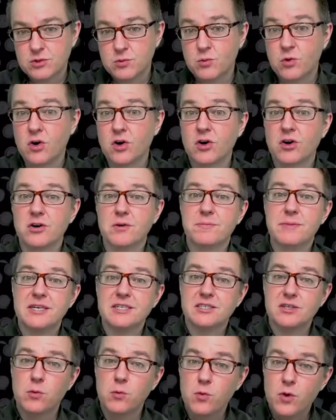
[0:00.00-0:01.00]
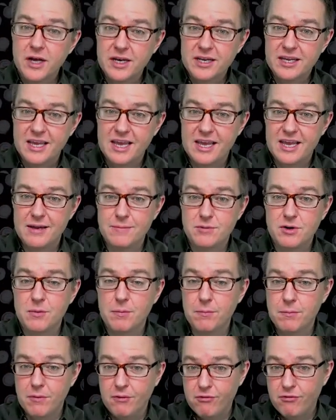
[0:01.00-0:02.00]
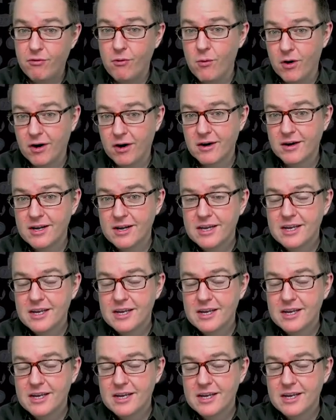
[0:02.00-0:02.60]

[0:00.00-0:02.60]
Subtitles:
word based on what came before.